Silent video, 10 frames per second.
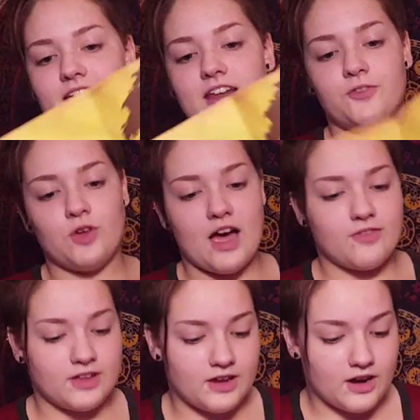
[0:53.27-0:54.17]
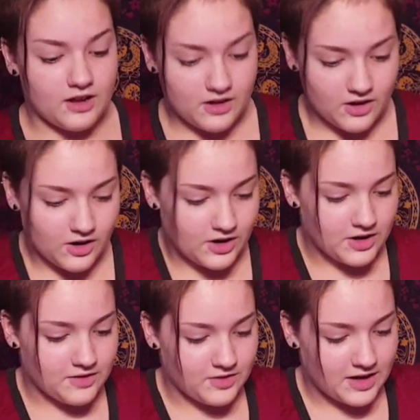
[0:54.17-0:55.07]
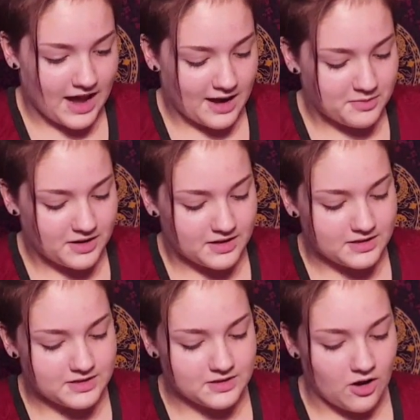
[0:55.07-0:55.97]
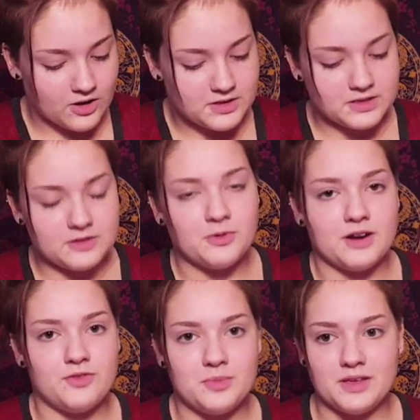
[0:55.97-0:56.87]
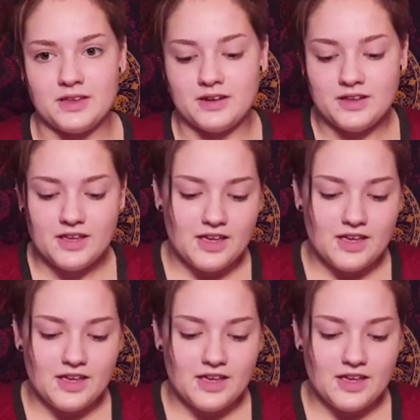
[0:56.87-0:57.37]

And if you haven't heard of The Academy Is, honestly, where have you been?